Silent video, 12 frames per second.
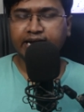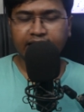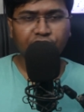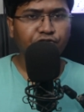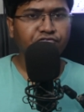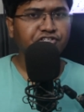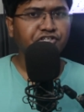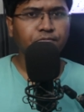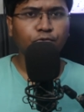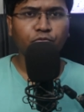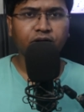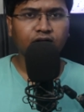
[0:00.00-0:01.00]
Indiana
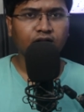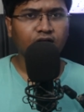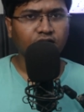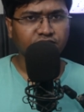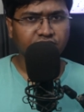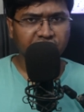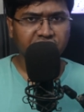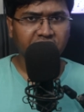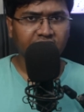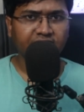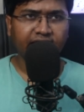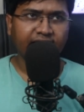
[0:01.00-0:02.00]
University Bloomington
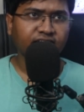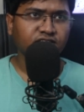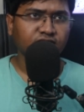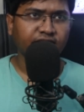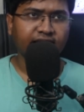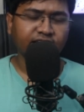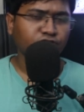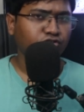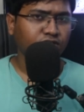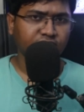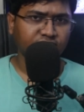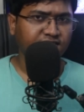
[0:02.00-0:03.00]
consistently
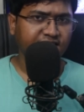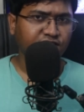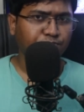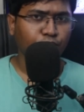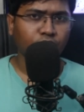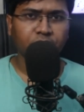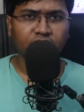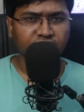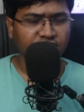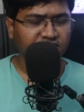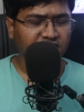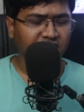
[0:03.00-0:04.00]
ranks its CS program
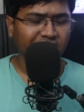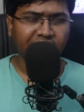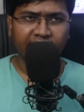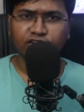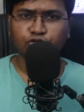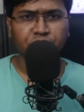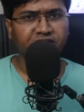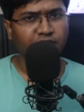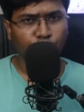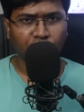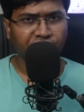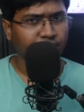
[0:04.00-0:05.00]
consistently ranks
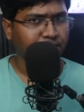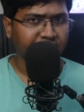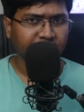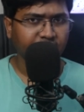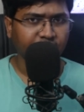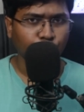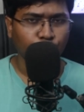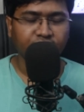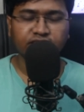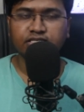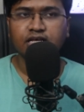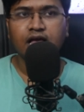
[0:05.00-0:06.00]
within top 50 in the
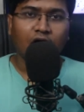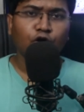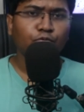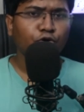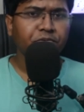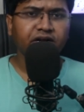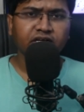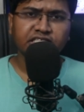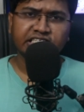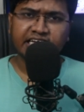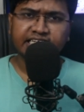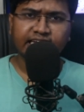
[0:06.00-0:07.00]
US. IU
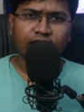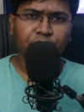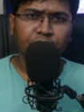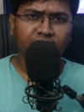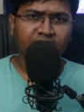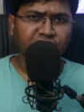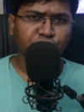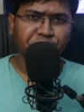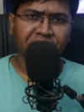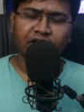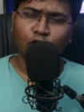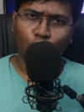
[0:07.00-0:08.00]
Bloomington CS alumni are
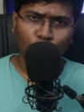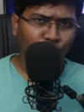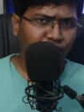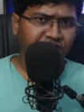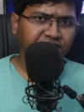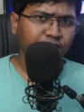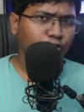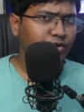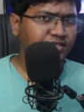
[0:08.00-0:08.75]
spread all over the